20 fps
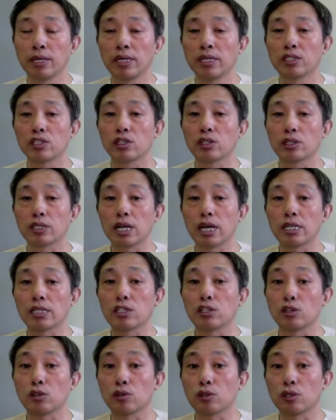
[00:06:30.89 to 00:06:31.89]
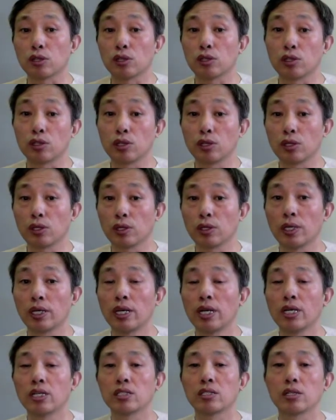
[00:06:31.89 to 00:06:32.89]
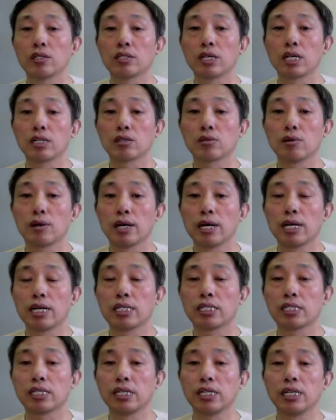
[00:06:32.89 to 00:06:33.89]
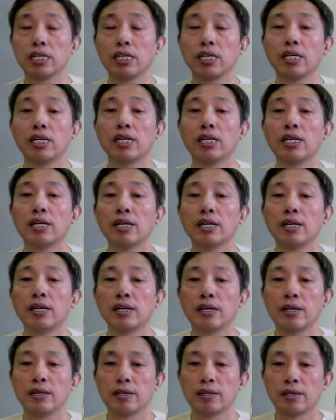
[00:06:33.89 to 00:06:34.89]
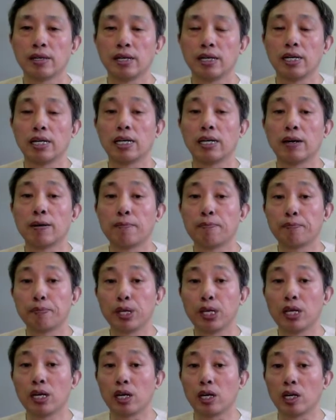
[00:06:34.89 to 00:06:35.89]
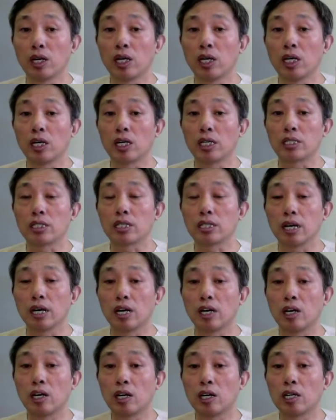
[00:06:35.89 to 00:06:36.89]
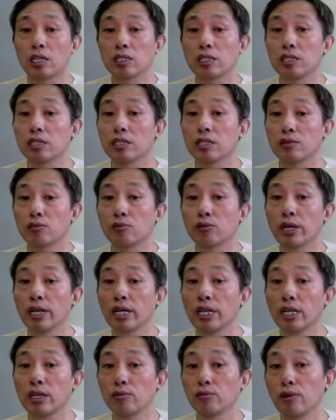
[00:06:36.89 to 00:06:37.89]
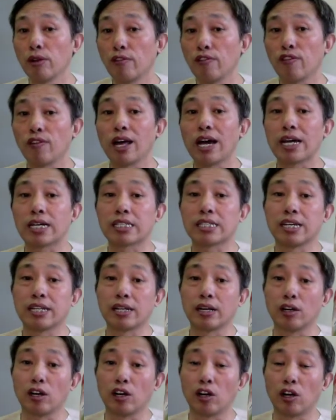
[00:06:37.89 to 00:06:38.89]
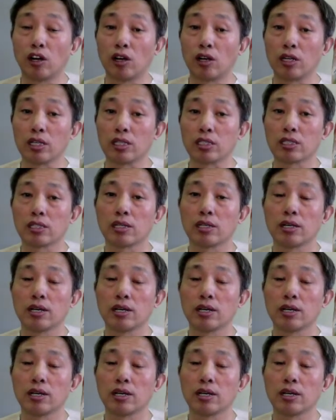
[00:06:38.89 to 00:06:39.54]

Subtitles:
So that's no good too. So that's why I see be arts. Arts is really reflects an artist.